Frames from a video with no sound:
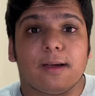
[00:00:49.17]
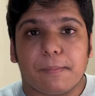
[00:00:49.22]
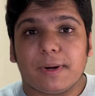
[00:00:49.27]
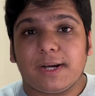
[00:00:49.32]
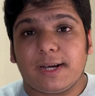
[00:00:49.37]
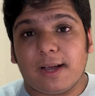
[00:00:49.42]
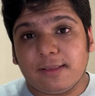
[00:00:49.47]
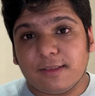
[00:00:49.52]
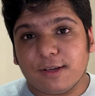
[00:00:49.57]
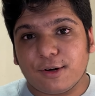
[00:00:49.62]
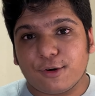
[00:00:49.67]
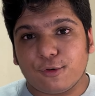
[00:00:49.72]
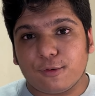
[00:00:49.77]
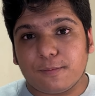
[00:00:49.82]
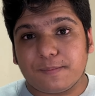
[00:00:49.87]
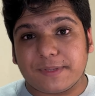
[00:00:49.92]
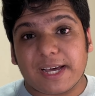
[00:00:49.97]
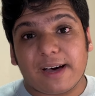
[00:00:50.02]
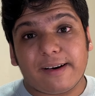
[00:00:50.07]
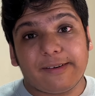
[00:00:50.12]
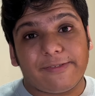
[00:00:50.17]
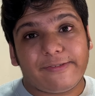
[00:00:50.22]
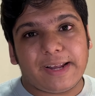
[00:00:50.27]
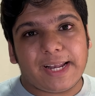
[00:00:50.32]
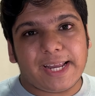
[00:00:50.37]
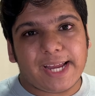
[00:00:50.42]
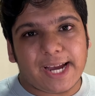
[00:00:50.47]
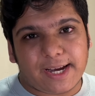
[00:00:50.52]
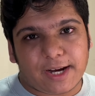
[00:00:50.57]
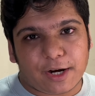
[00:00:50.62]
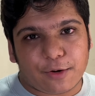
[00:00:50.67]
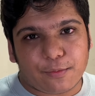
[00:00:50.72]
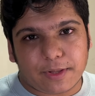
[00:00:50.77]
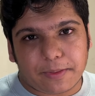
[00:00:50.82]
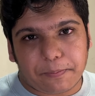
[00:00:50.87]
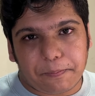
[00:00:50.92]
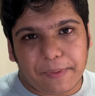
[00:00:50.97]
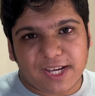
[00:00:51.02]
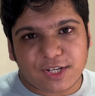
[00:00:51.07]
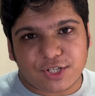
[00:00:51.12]
but other groups affiliated
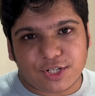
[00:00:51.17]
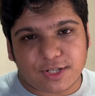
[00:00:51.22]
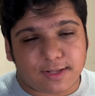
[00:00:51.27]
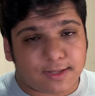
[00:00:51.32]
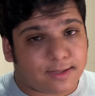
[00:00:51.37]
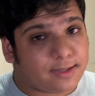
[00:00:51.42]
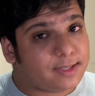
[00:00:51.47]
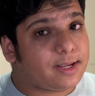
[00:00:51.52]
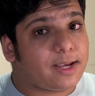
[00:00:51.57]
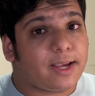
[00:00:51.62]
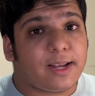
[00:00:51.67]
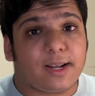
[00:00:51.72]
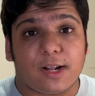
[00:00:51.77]
with patients,